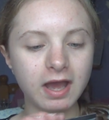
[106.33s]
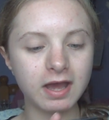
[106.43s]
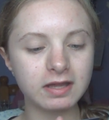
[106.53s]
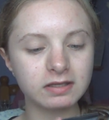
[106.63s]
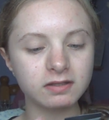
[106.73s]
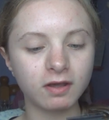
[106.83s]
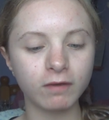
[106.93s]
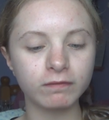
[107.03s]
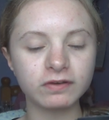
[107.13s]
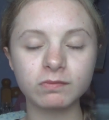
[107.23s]
and the
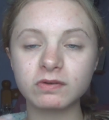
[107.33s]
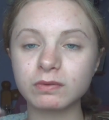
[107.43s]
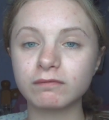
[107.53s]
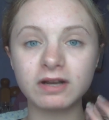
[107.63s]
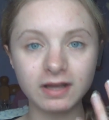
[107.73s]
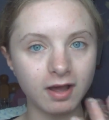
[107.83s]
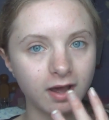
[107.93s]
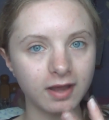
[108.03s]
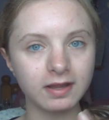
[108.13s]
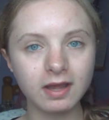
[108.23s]
coverage is meant to be really
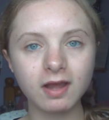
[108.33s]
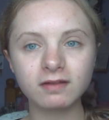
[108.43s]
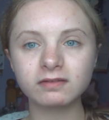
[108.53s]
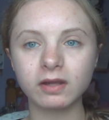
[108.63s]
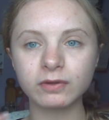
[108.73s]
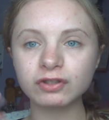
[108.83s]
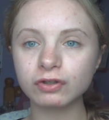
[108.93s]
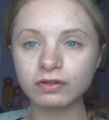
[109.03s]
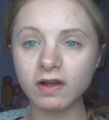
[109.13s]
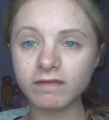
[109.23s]
high, so it
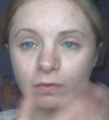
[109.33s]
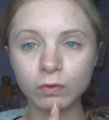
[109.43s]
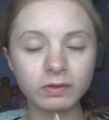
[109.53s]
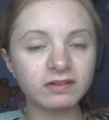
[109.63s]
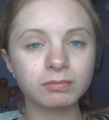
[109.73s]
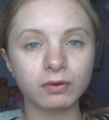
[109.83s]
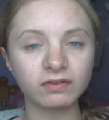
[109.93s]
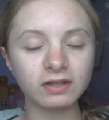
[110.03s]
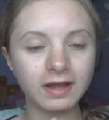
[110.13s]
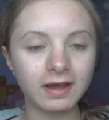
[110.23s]
should cover all my
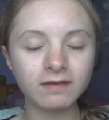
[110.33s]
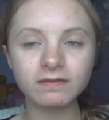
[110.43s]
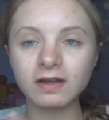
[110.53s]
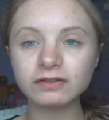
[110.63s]
spots I have.